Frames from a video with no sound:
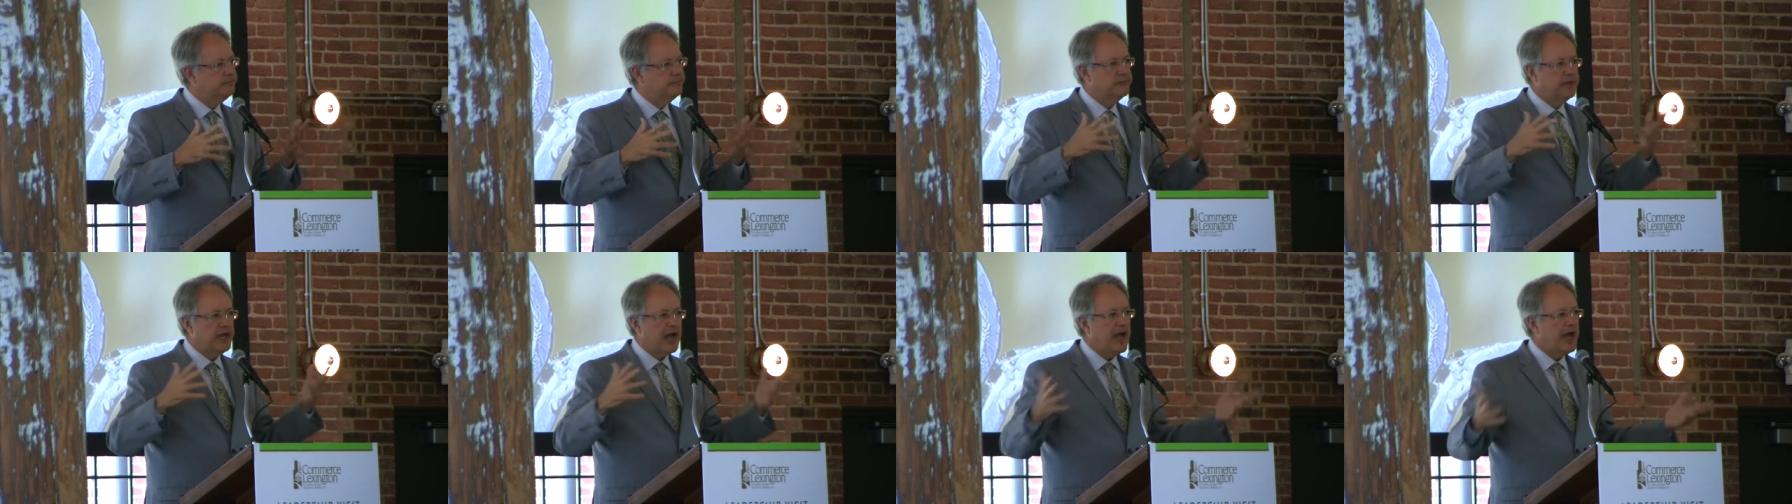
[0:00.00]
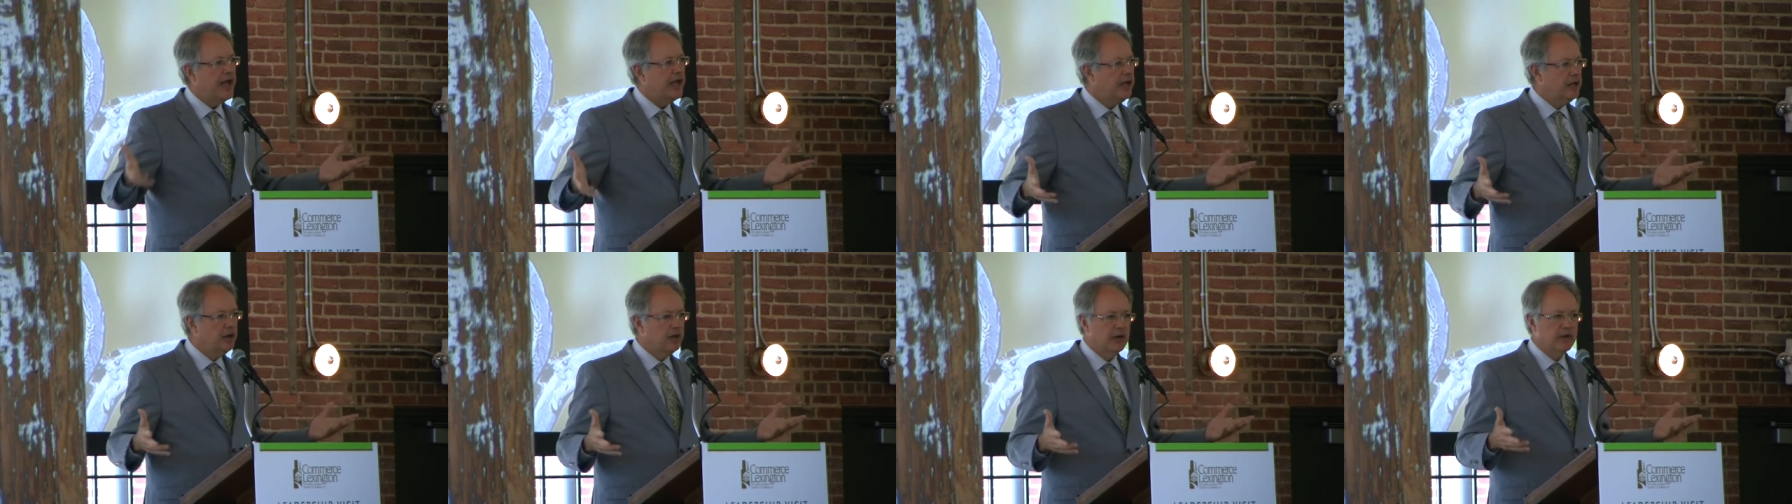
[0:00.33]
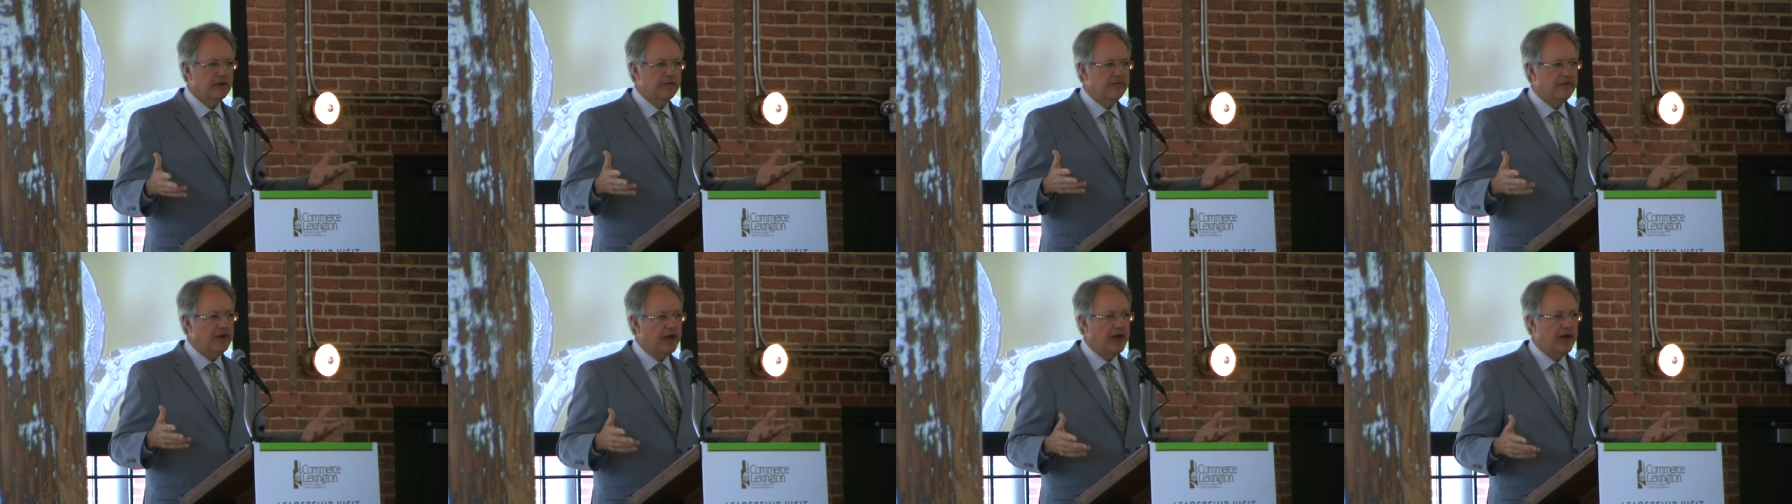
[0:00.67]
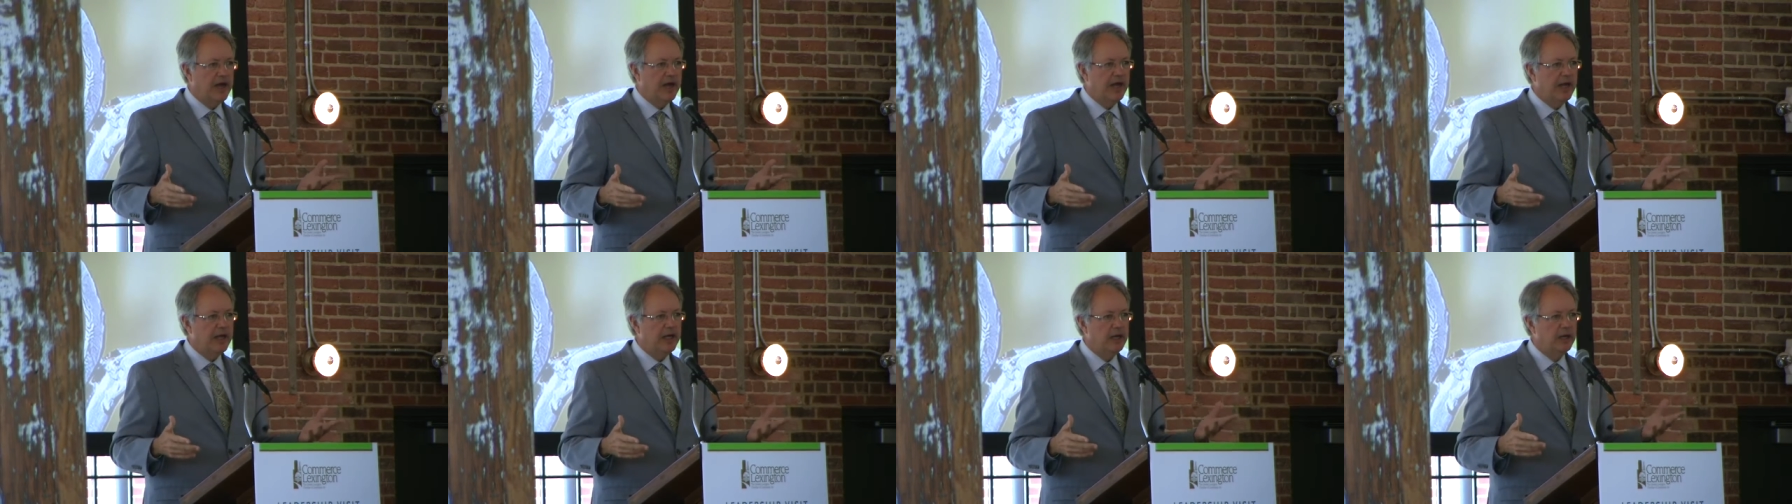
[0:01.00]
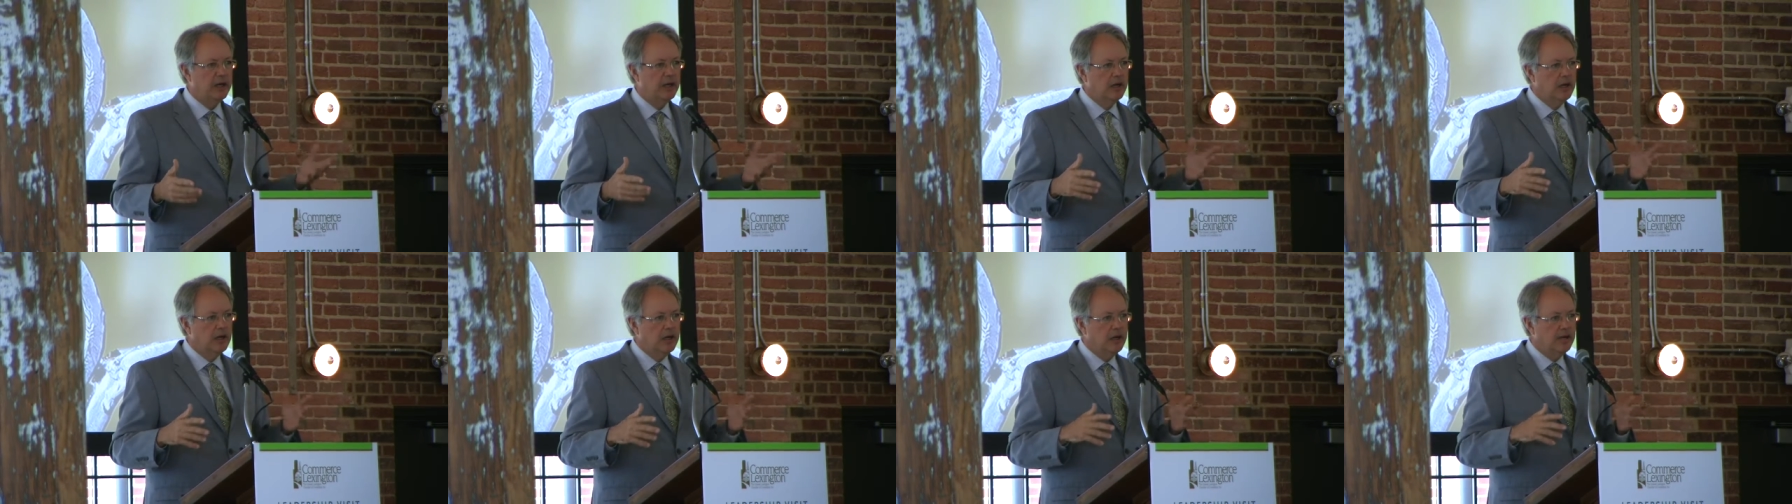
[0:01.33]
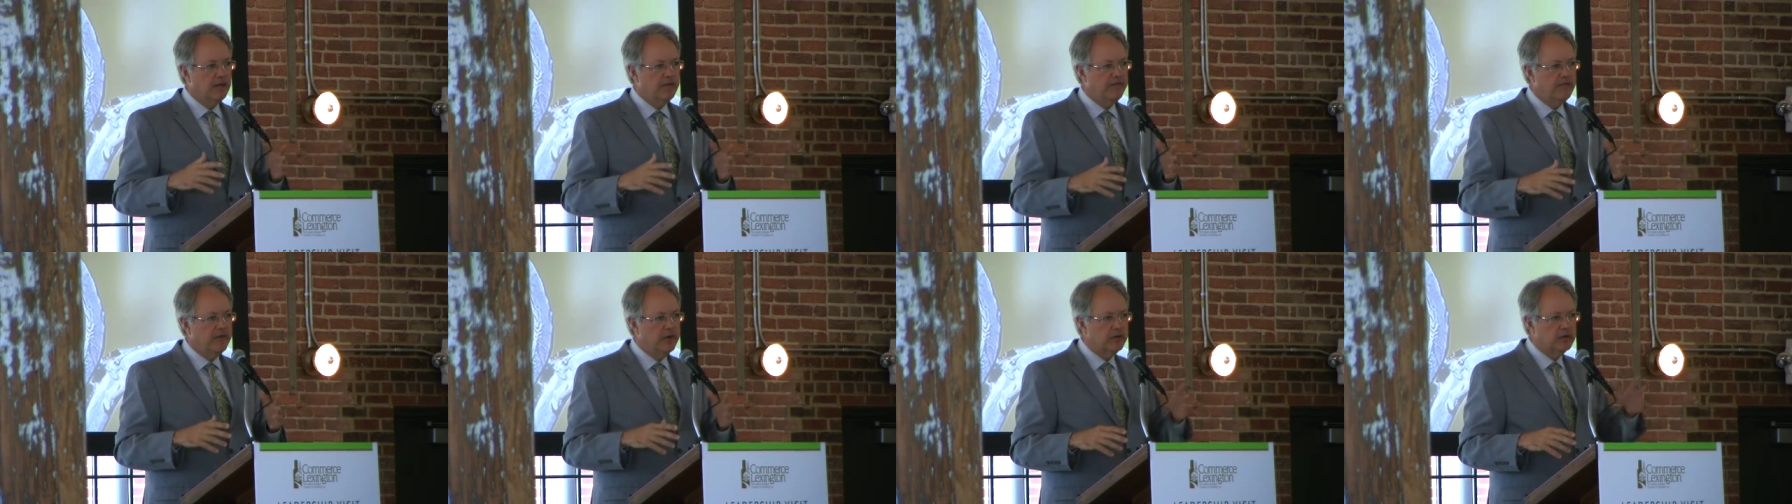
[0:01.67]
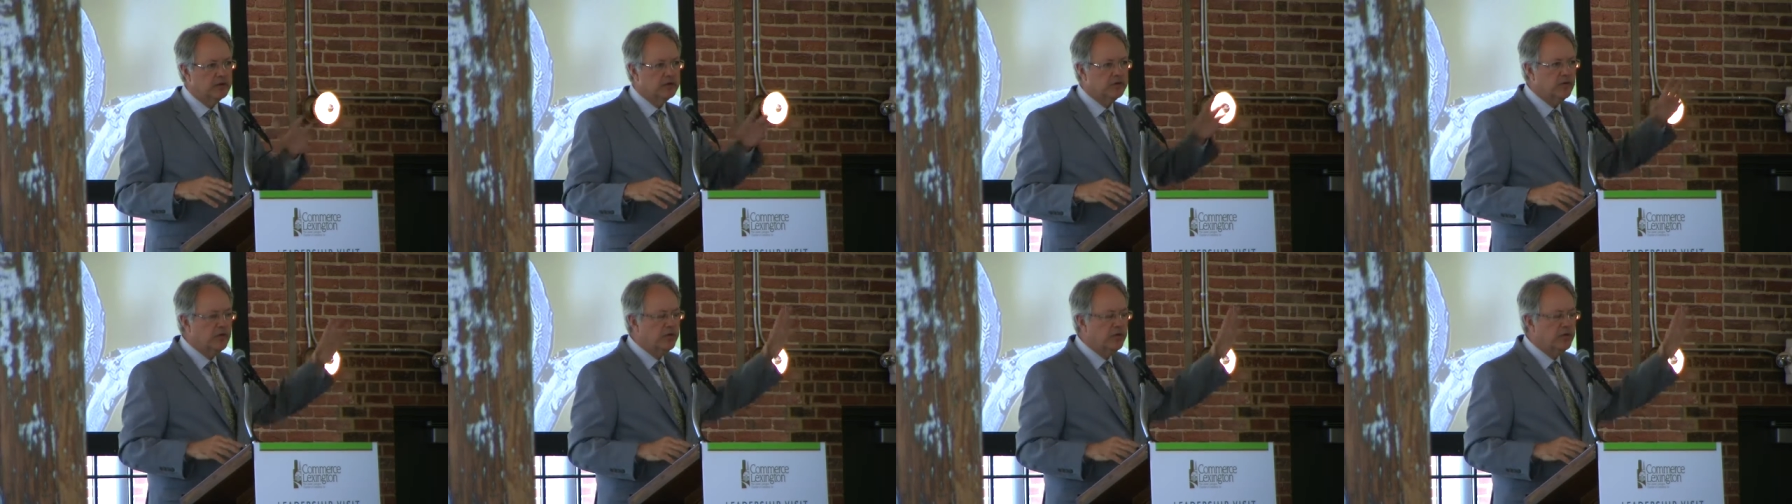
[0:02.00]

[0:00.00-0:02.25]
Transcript: dying on the vine. Folks